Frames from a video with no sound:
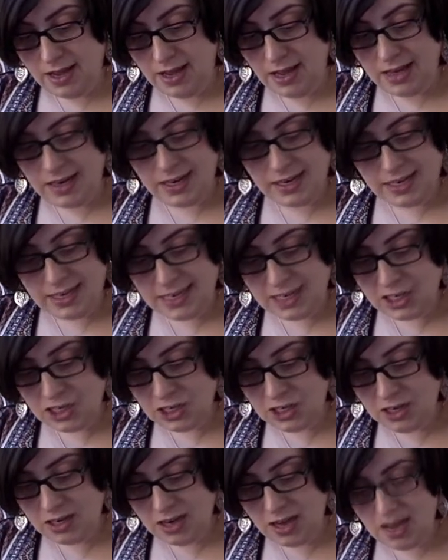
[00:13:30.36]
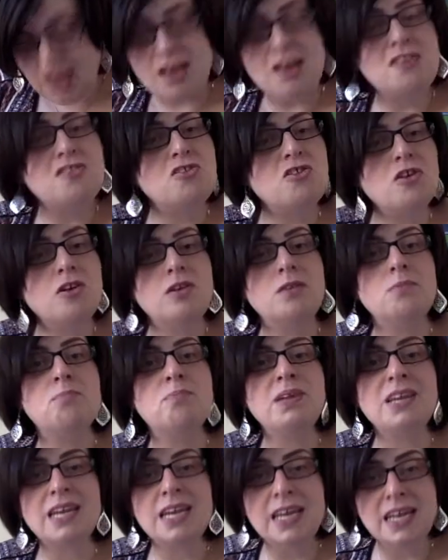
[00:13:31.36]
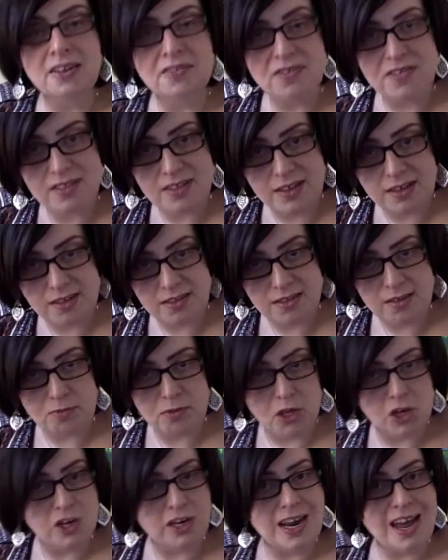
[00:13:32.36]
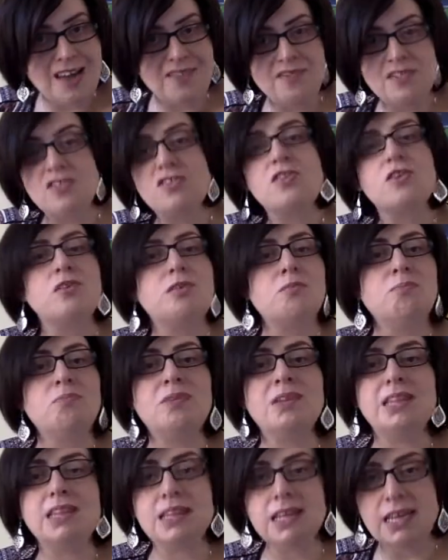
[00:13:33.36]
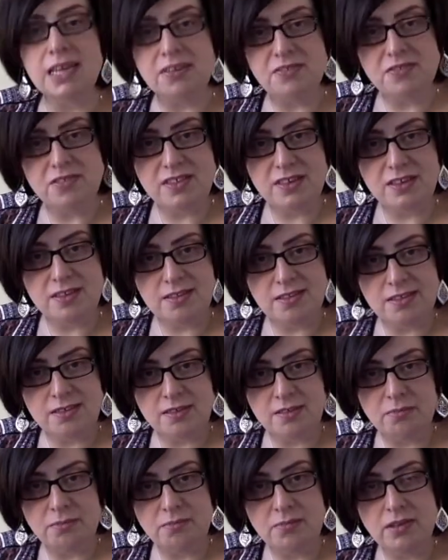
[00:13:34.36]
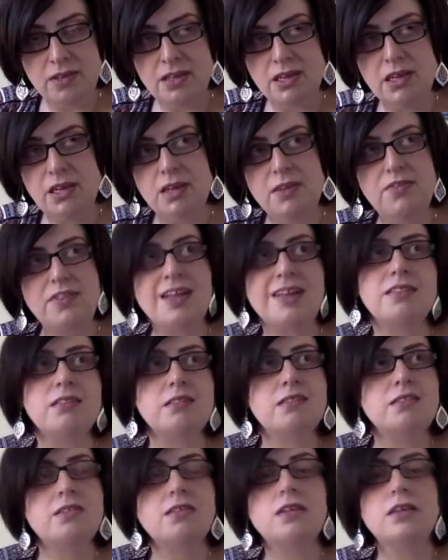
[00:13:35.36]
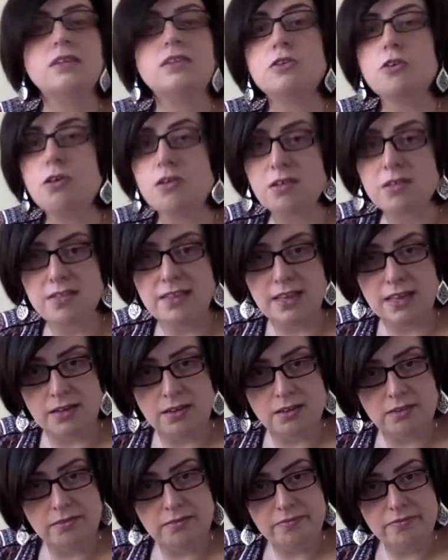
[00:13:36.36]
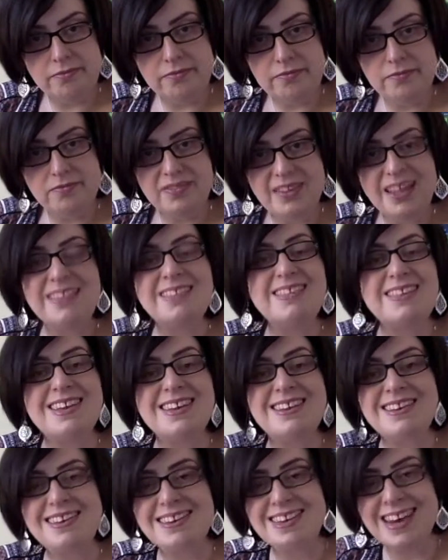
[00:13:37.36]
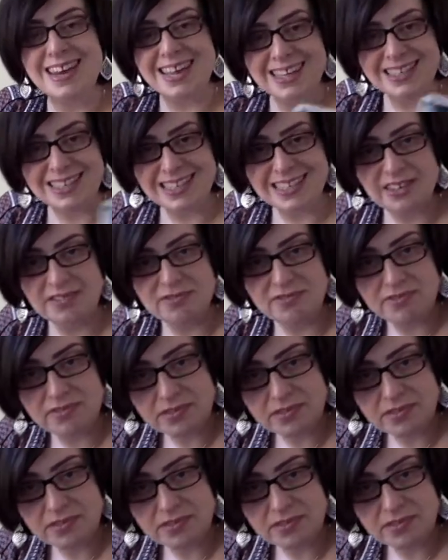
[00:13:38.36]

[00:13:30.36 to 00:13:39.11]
An addiction, a certain belief system. You can have a certain belief system that's toxic, that's negative,